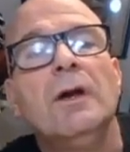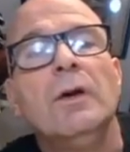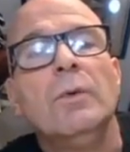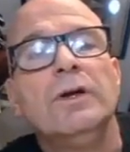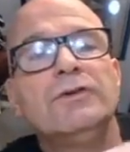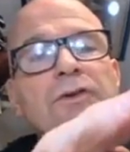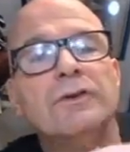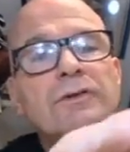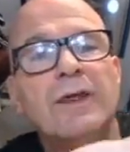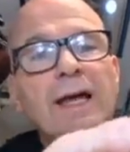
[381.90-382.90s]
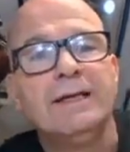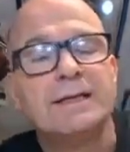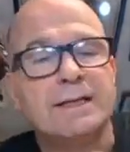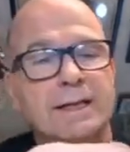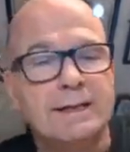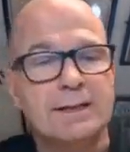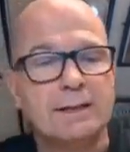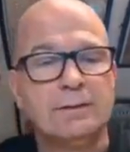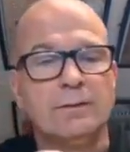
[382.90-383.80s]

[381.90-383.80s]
which dates it